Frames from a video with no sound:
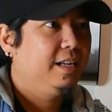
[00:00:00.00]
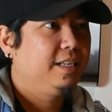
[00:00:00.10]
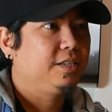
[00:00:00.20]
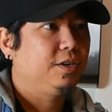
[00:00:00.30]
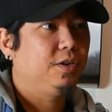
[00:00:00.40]

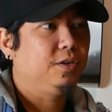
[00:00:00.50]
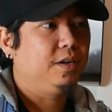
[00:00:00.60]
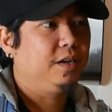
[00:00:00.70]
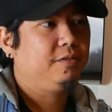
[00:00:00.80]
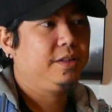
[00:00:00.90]
so
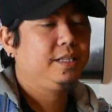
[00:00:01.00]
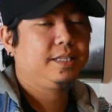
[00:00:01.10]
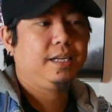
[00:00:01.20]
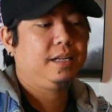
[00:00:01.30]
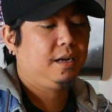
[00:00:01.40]
everything's
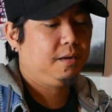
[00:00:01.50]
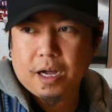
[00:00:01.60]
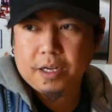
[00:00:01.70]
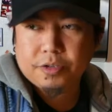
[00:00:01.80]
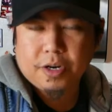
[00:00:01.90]
set up.
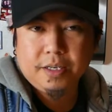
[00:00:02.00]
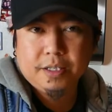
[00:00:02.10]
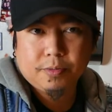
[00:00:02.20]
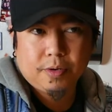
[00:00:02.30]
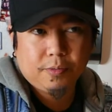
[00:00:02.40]
I tried
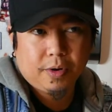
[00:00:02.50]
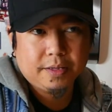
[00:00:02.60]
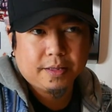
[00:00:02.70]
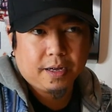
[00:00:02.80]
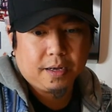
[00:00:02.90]
this
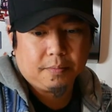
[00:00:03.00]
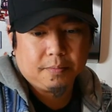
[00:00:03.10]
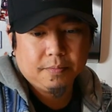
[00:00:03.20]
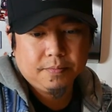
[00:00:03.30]
one time